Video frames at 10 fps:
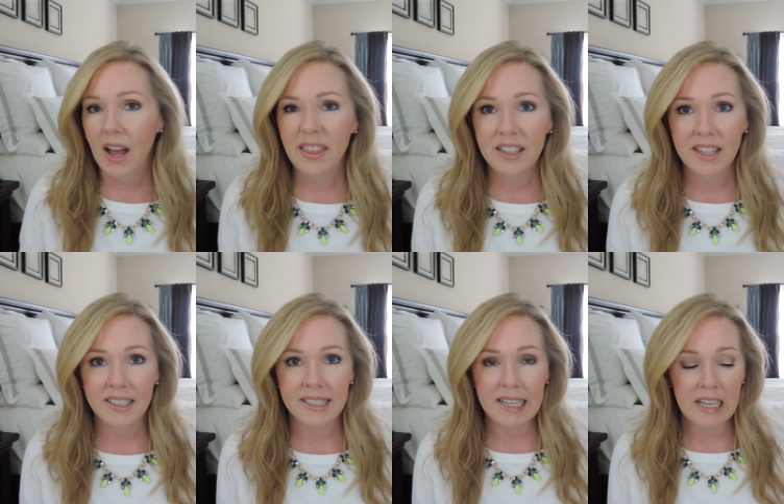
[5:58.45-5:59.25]
I think
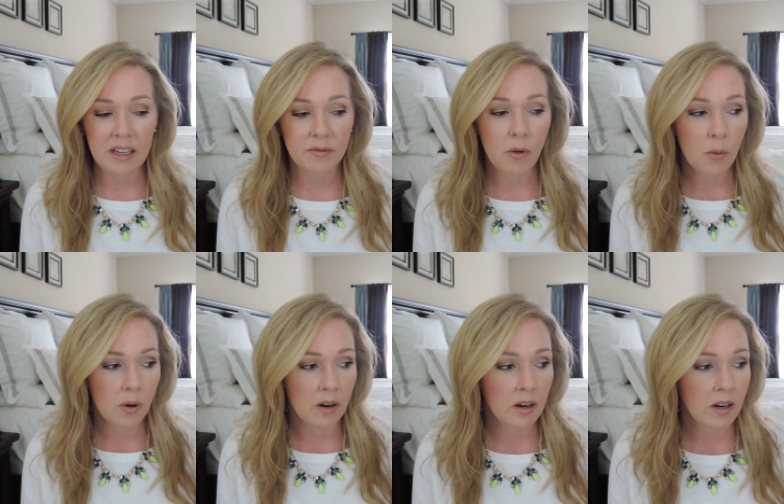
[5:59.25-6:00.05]
that's it
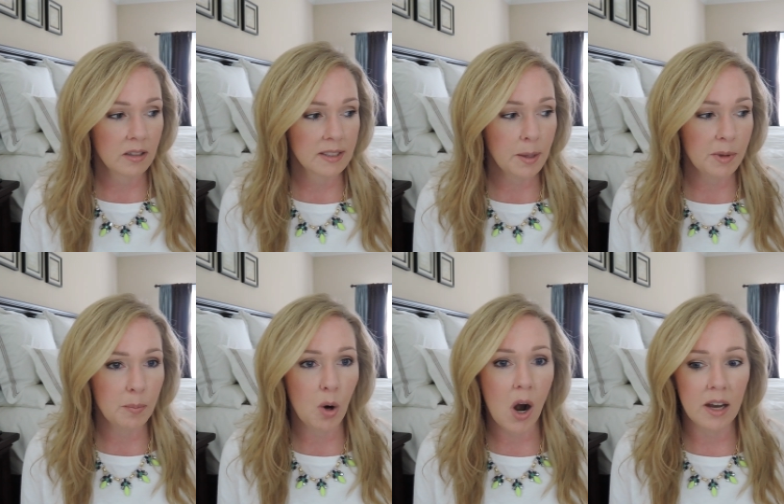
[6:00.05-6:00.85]
for some of
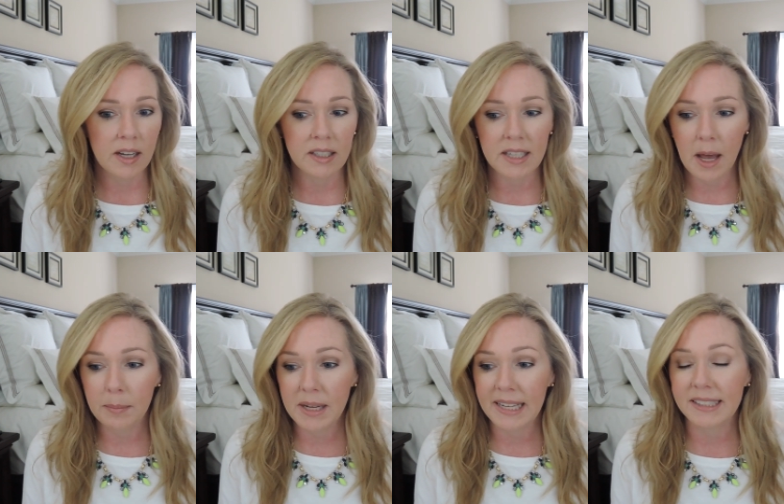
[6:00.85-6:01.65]
the product
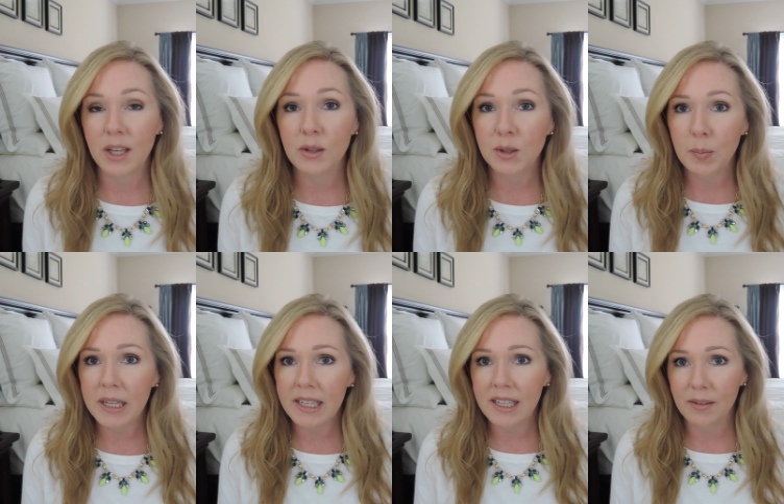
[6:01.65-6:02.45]
updates. So
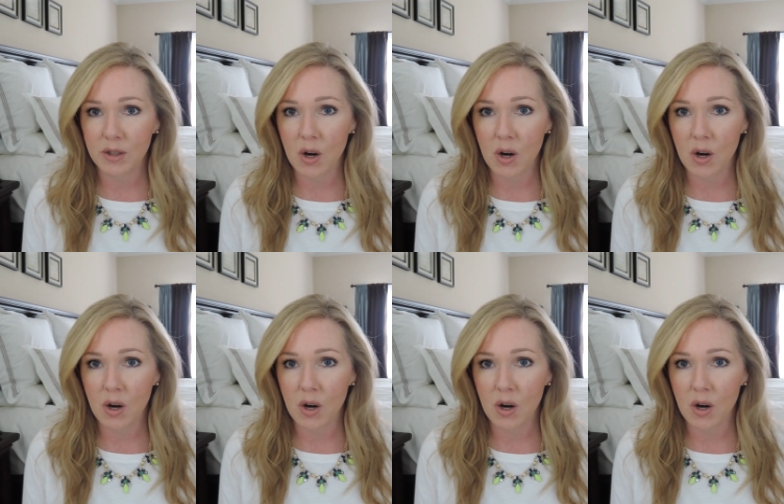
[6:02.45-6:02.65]
speaking of